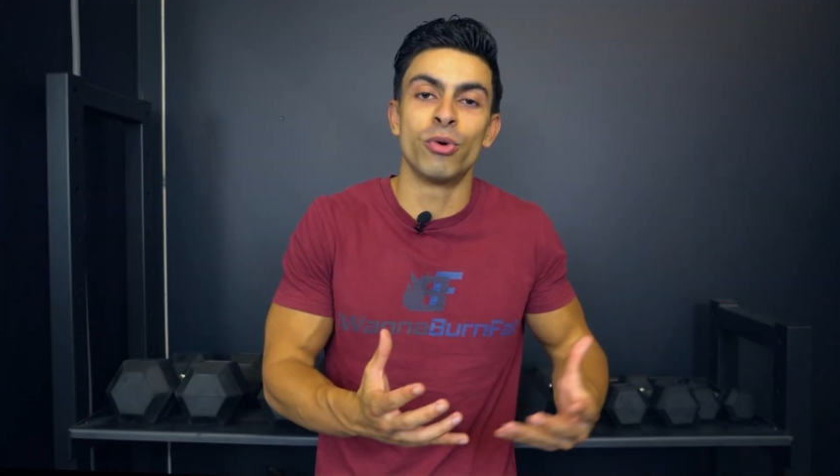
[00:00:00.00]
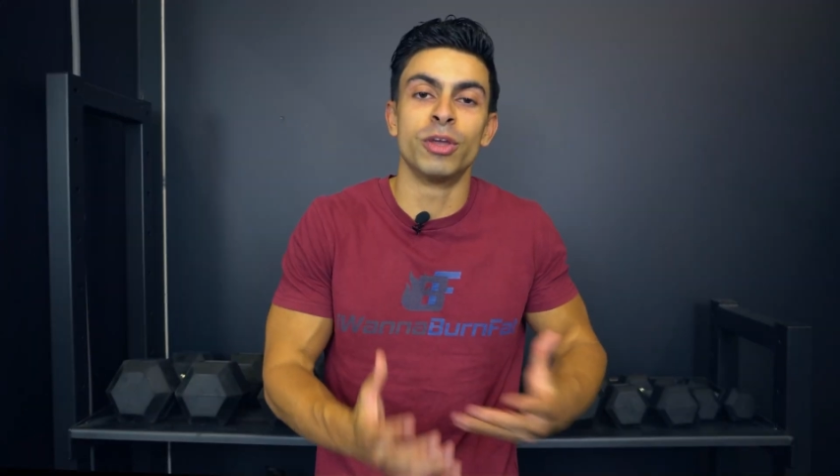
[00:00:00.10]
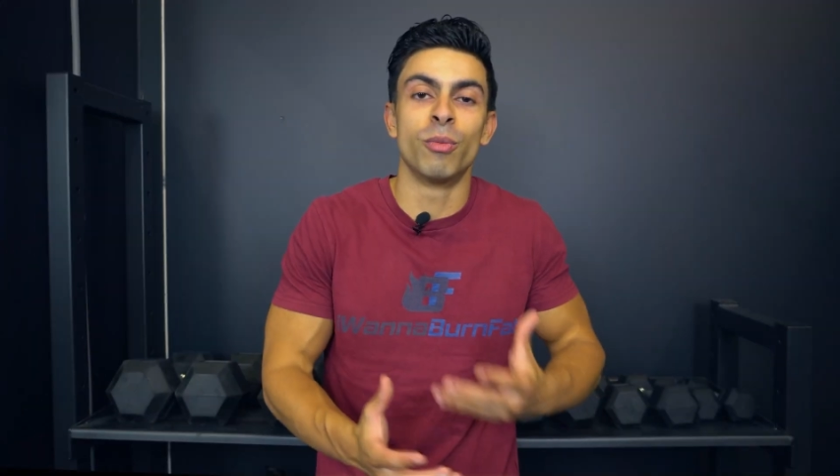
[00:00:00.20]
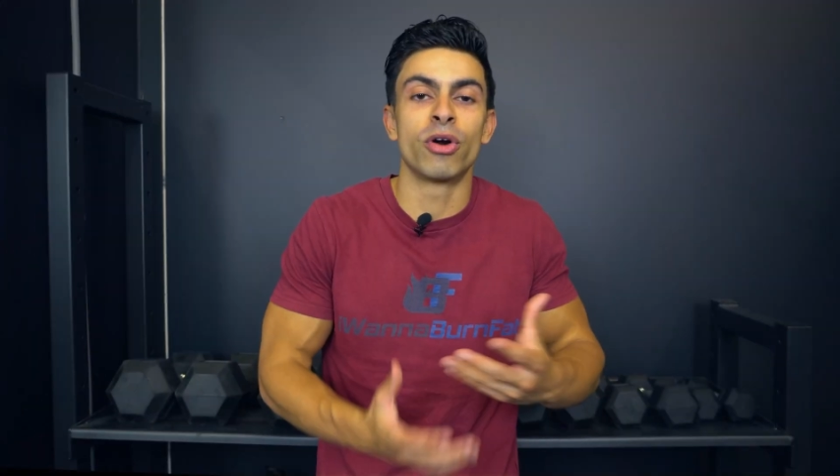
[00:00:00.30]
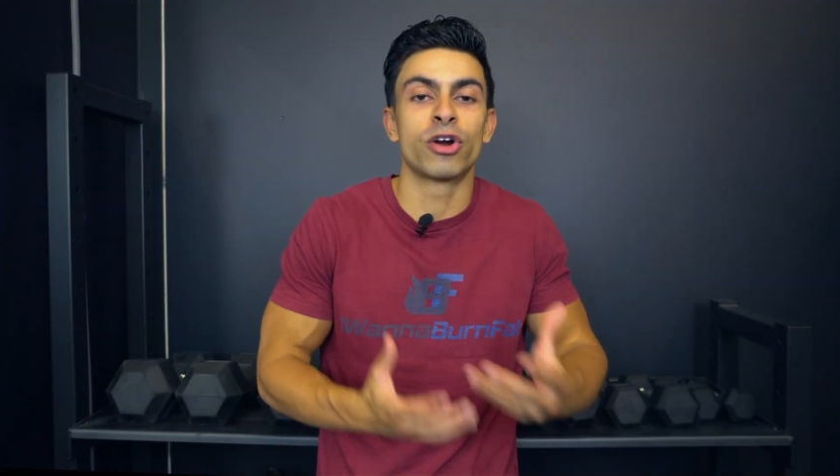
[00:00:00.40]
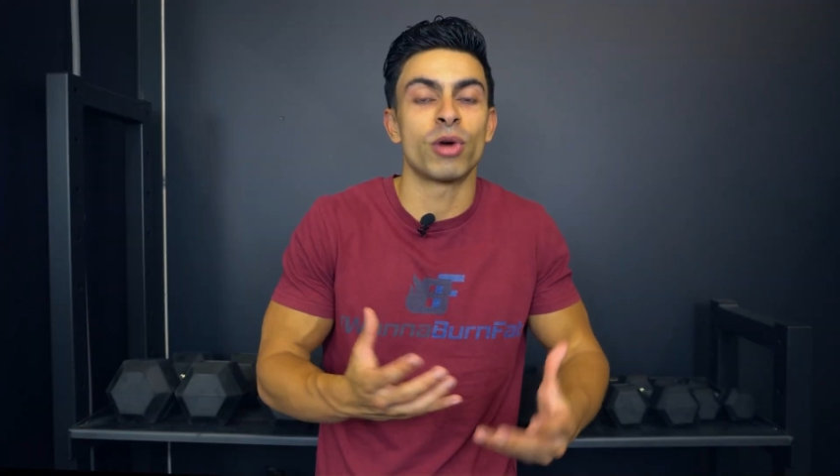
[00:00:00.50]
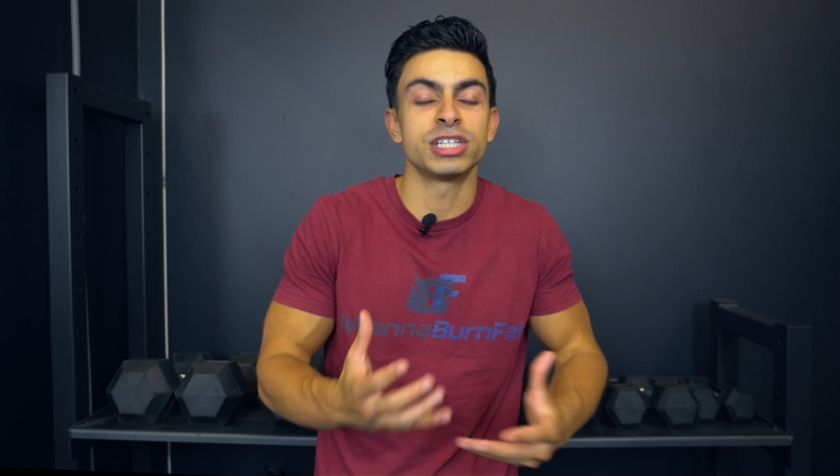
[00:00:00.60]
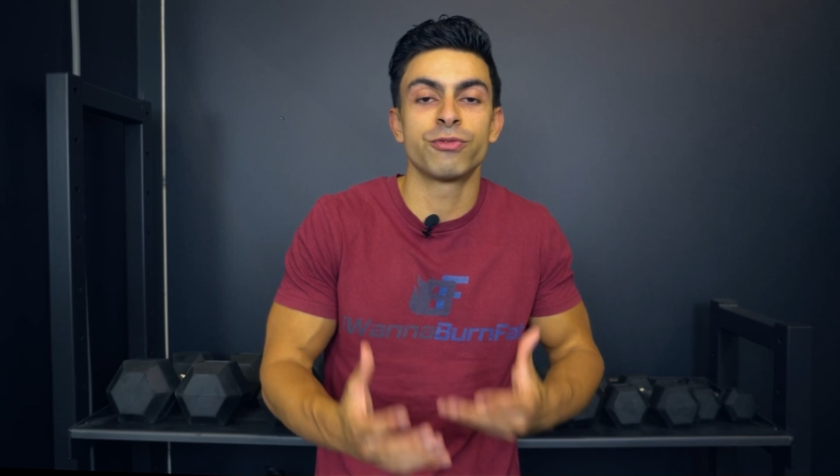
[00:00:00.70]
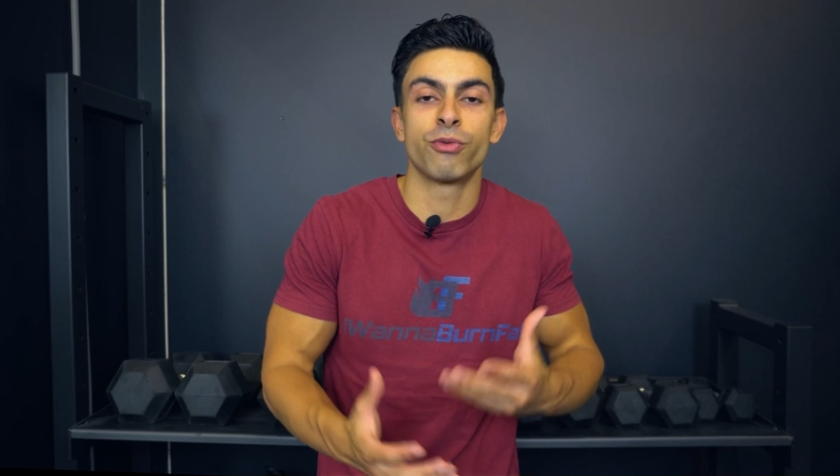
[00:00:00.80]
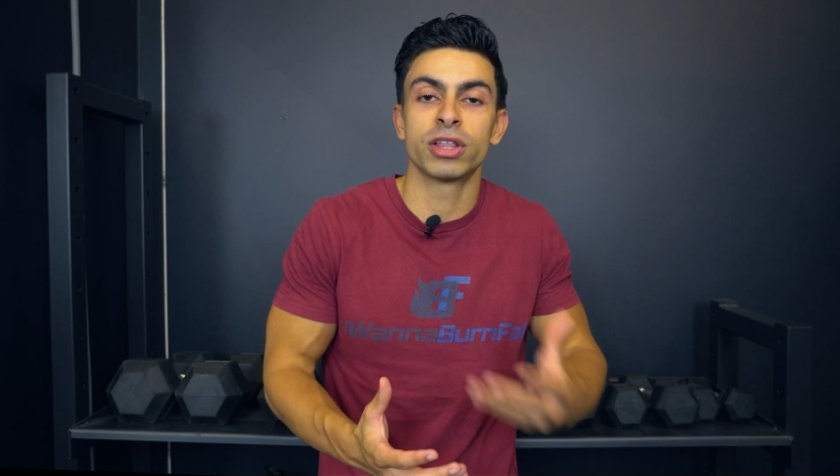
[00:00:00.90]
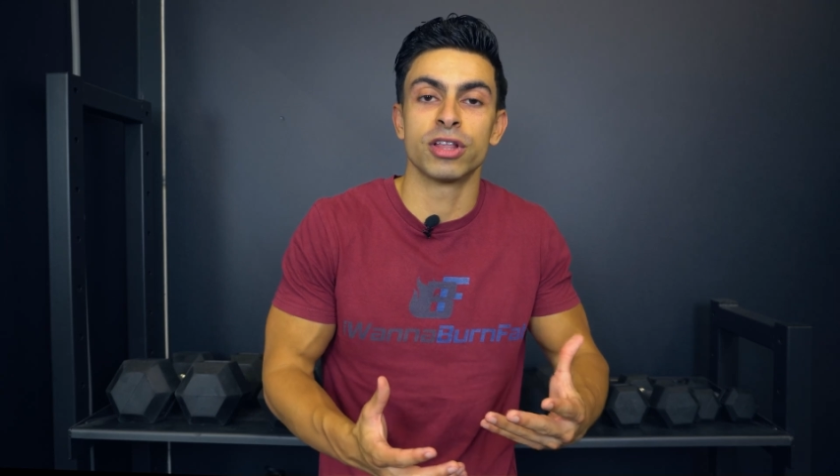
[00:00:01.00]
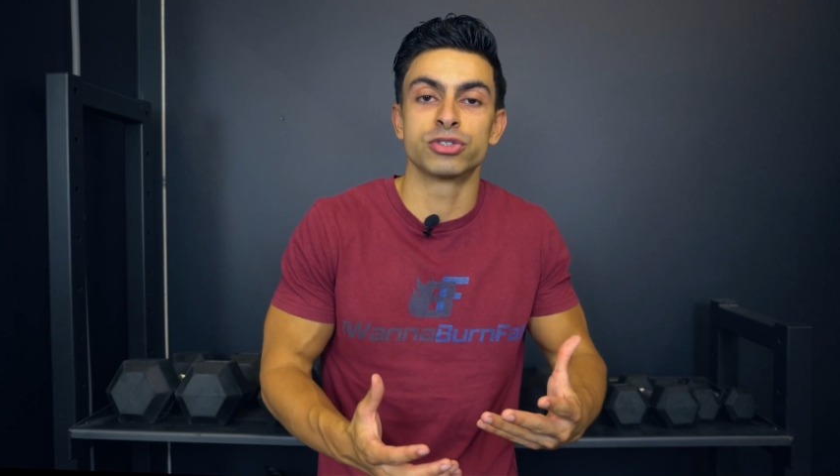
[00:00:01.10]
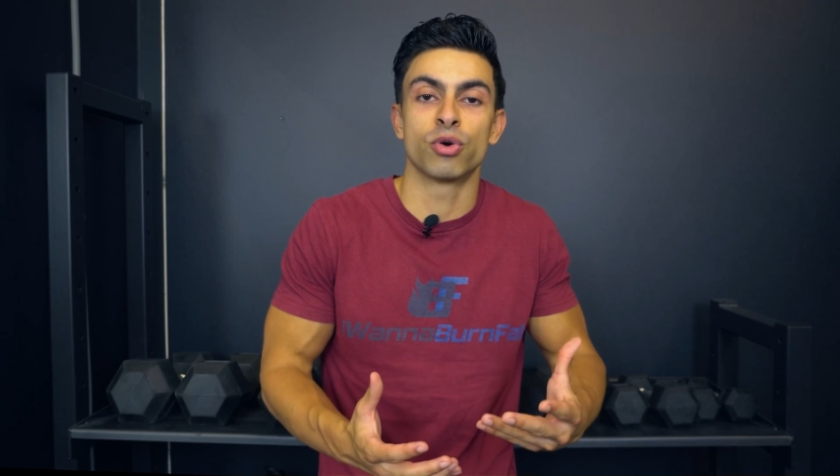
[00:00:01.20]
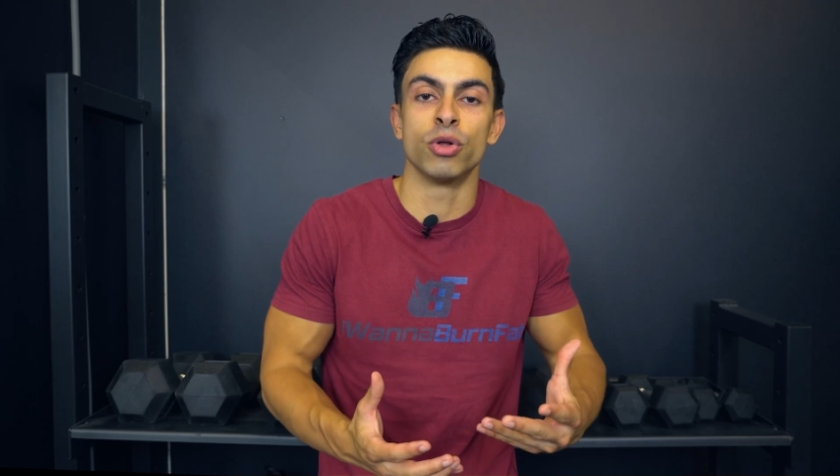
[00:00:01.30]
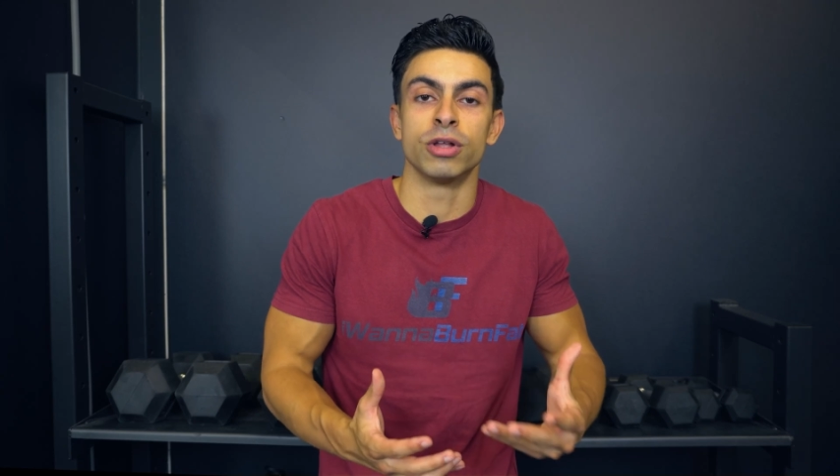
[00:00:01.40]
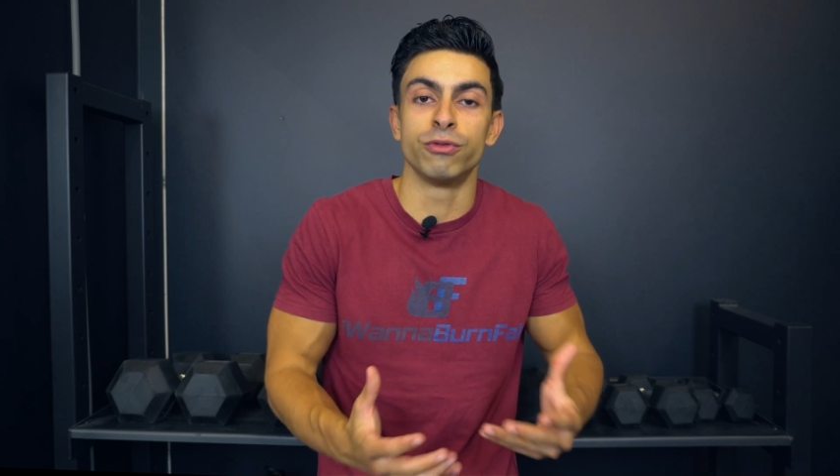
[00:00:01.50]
with a more aggressive weight loss goal